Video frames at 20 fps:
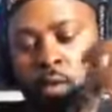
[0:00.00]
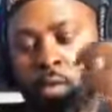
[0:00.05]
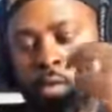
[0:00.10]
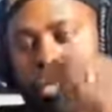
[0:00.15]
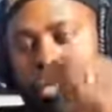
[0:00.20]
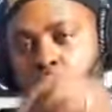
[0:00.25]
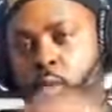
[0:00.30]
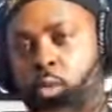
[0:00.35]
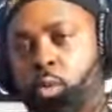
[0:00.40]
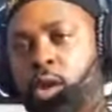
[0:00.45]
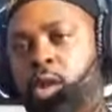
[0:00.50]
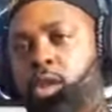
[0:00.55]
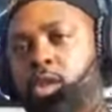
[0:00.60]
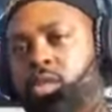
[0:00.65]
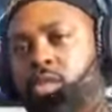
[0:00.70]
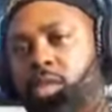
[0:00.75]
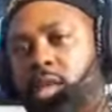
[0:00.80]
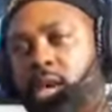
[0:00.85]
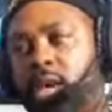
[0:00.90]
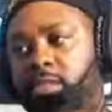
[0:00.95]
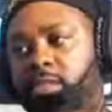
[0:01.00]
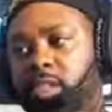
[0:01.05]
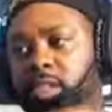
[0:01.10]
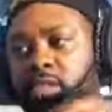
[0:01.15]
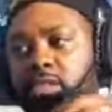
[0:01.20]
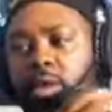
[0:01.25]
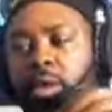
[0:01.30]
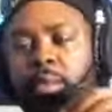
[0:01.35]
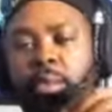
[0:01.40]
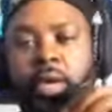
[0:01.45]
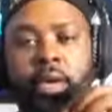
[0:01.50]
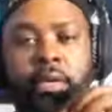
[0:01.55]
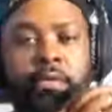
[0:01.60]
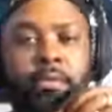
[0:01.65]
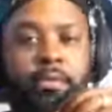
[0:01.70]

What do you think of streaming?